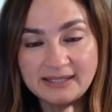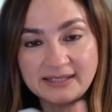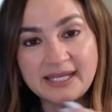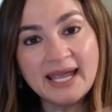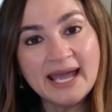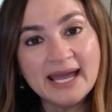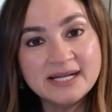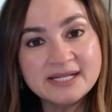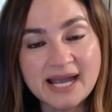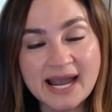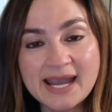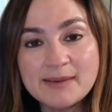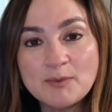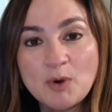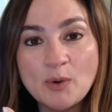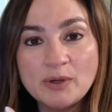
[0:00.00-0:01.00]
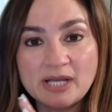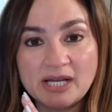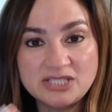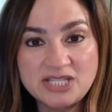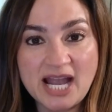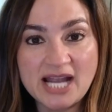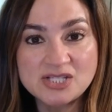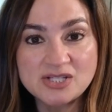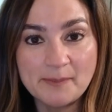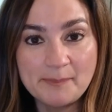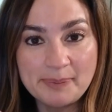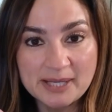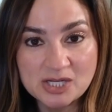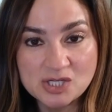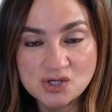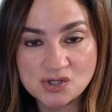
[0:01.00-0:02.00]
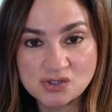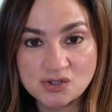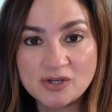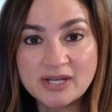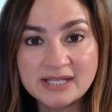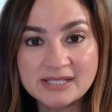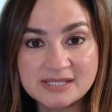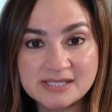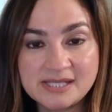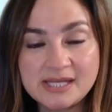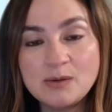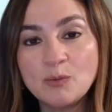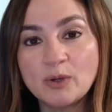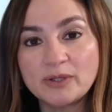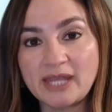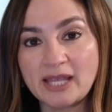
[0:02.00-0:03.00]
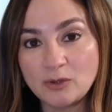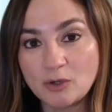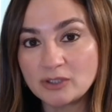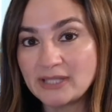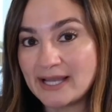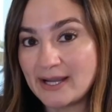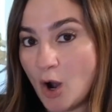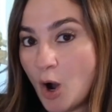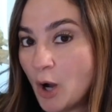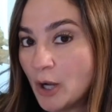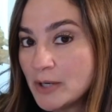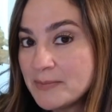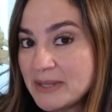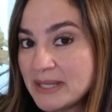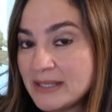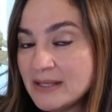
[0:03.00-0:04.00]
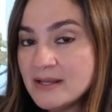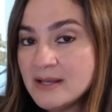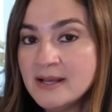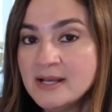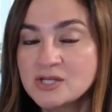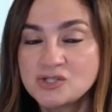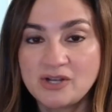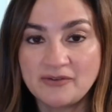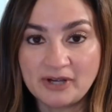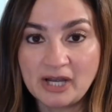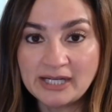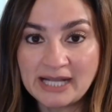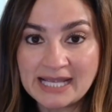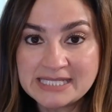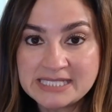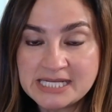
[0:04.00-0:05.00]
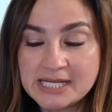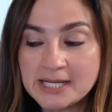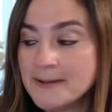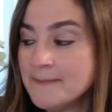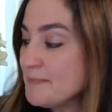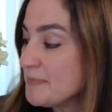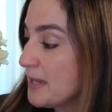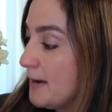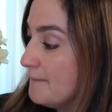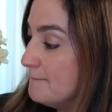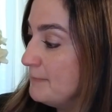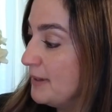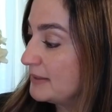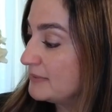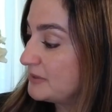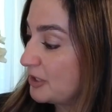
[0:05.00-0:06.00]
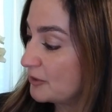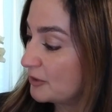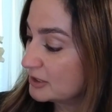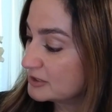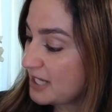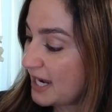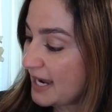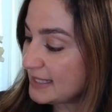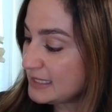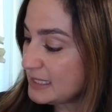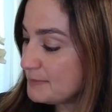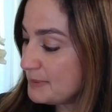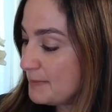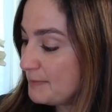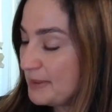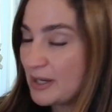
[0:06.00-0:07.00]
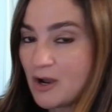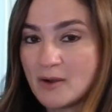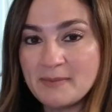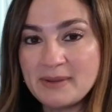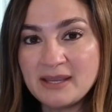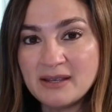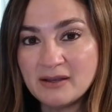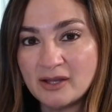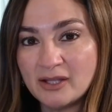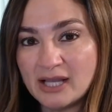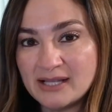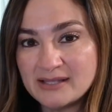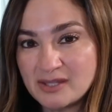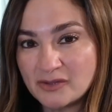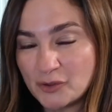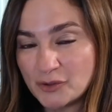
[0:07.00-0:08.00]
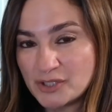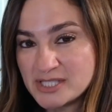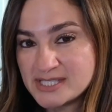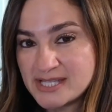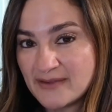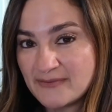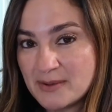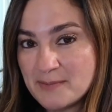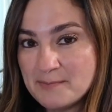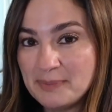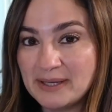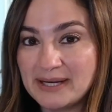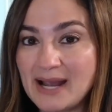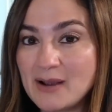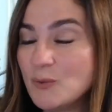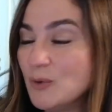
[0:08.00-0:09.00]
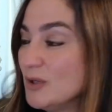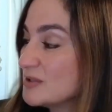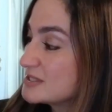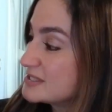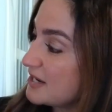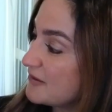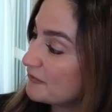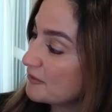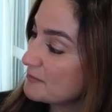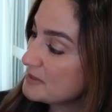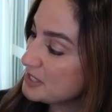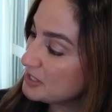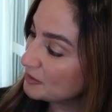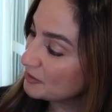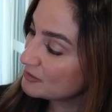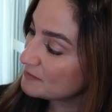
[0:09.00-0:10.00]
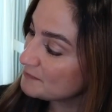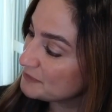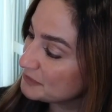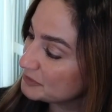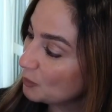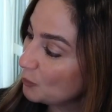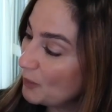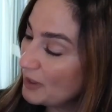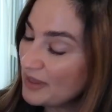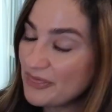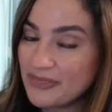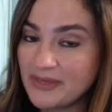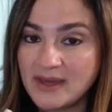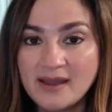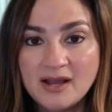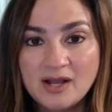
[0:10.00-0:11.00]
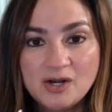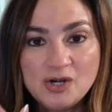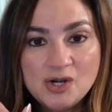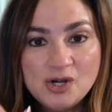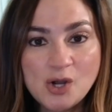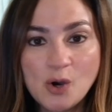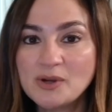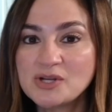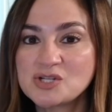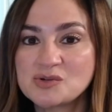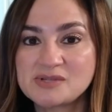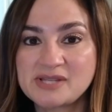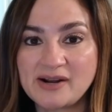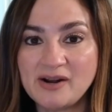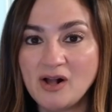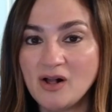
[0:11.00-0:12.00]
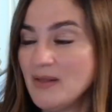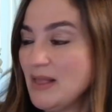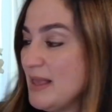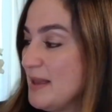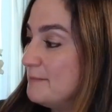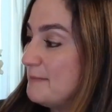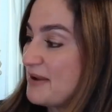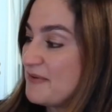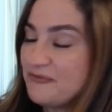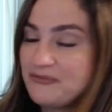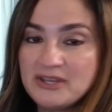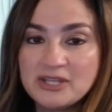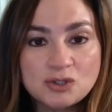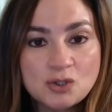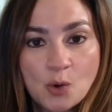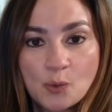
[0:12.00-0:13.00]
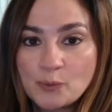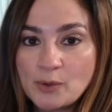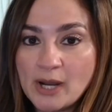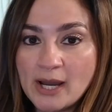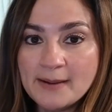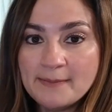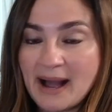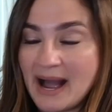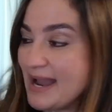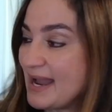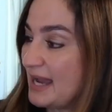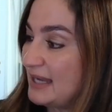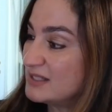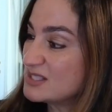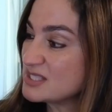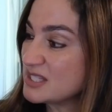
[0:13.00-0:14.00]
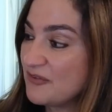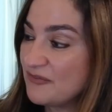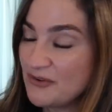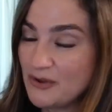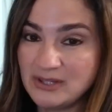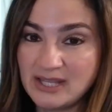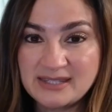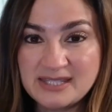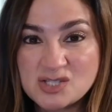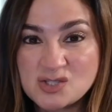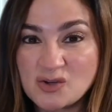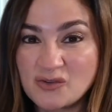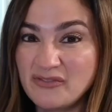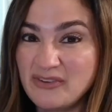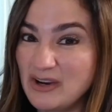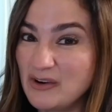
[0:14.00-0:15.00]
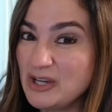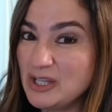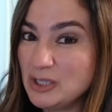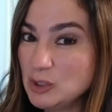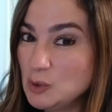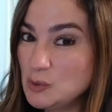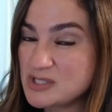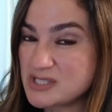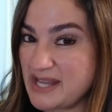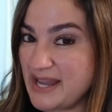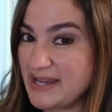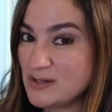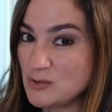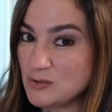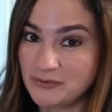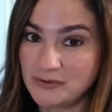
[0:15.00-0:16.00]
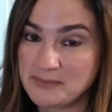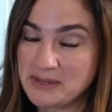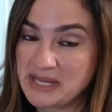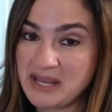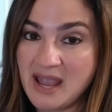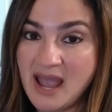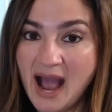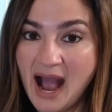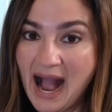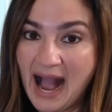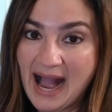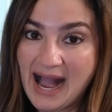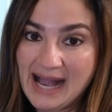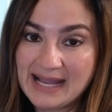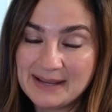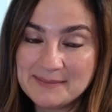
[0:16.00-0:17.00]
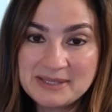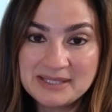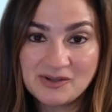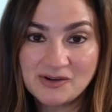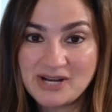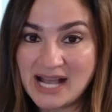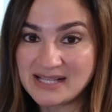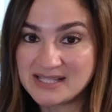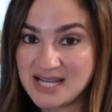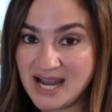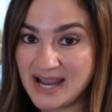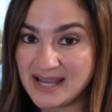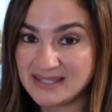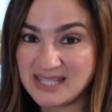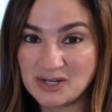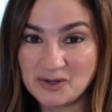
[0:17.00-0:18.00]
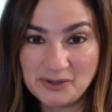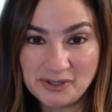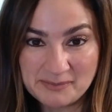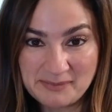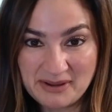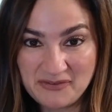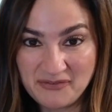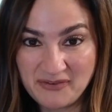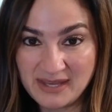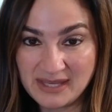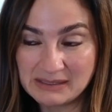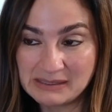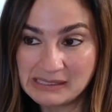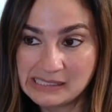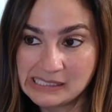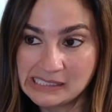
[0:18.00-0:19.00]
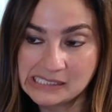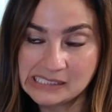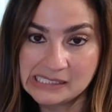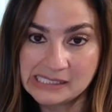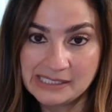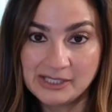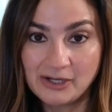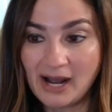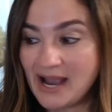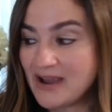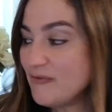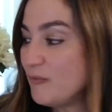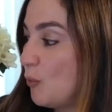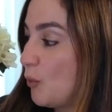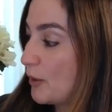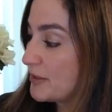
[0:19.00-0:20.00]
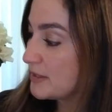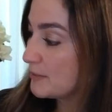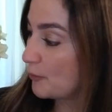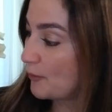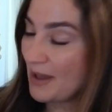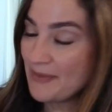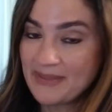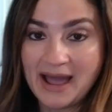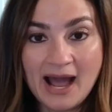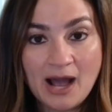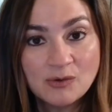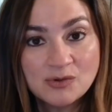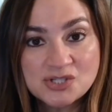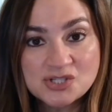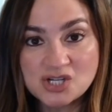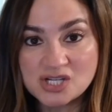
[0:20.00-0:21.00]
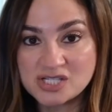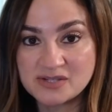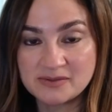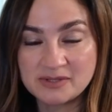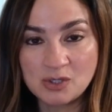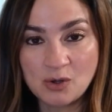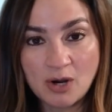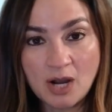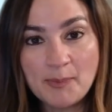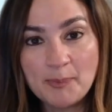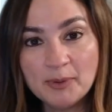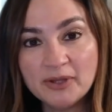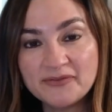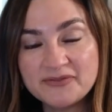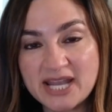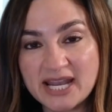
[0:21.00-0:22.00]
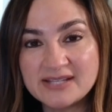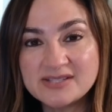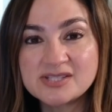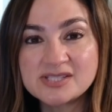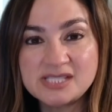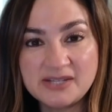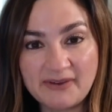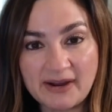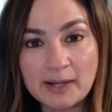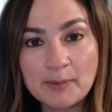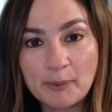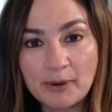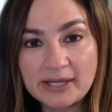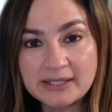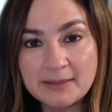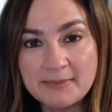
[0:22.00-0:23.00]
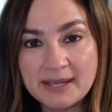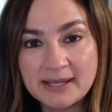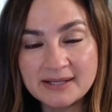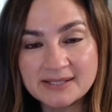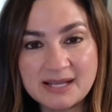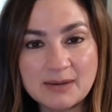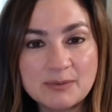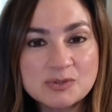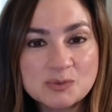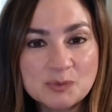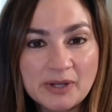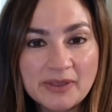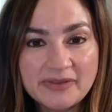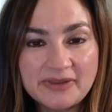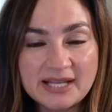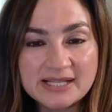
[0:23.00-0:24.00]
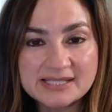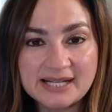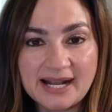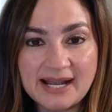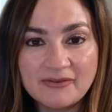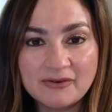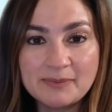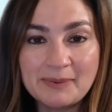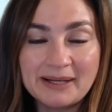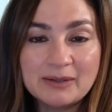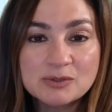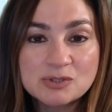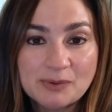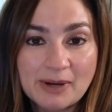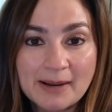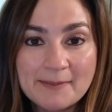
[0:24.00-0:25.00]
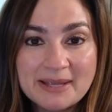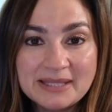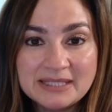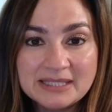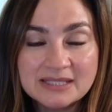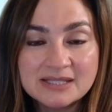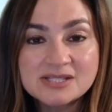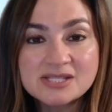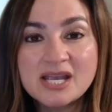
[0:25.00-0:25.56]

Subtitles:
end, I am going to attach a picture so you can see what they look like on me, so you have an idea. But they're a tiny bit big on me at the 37. But I will say from here, the width, no issues at all. My feet don't rub. I honestly feel like these are very loose sandal for me. I mean, they're not tight. They don't hurt my feet. You know, I've worn them around the house just, you know, a couple of days to see if I can break them in, because that was one of the things that everybody was recommending, is